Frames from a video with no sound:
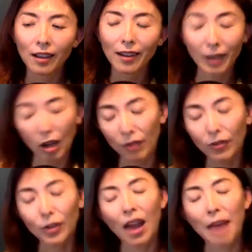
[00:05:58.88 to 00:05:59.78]
it got
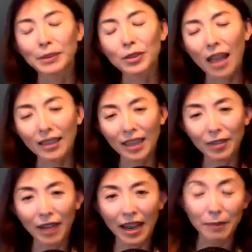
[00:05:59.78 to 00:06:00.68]
further abstracted,
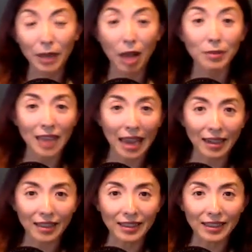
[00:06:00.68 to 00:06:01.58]
right? It becomes
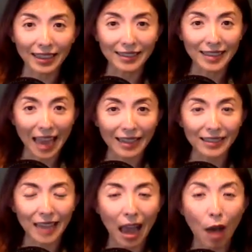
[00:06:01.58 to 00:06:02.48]
status. Like
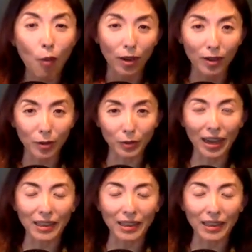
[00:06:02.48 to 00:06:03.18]
status, how we're going to